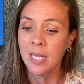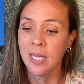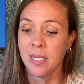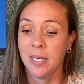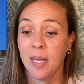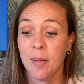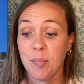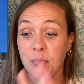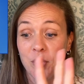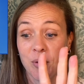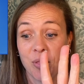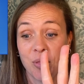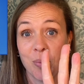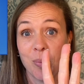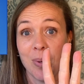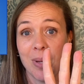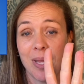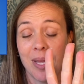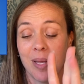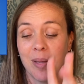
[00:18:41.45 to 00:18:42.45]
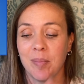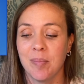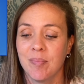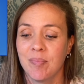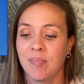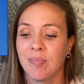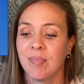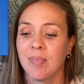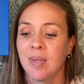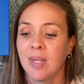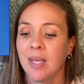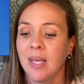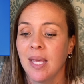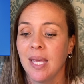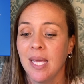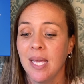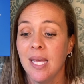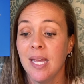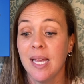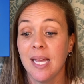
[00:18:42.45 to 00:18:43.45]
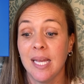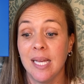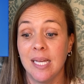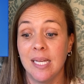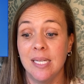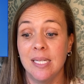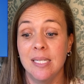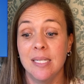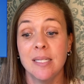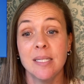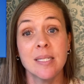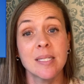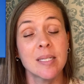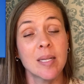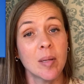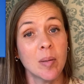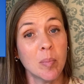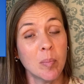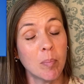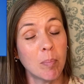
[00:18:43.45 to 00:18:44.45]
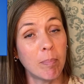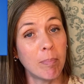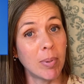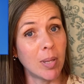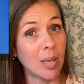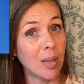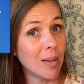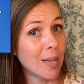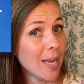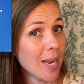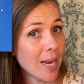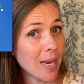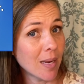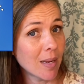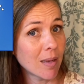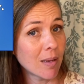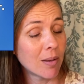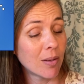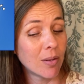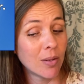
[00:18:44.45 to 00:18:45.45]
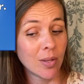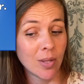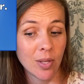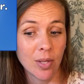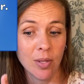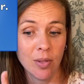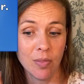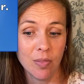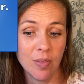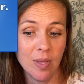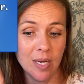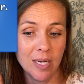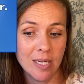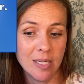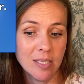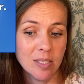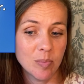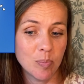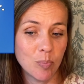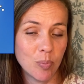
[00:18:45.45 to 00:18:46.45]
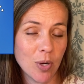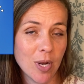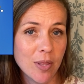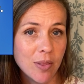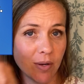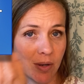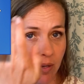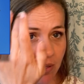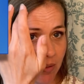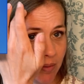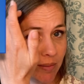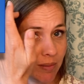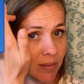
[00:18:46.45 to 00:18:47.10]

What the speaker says: Number 3, he is blank than his brother.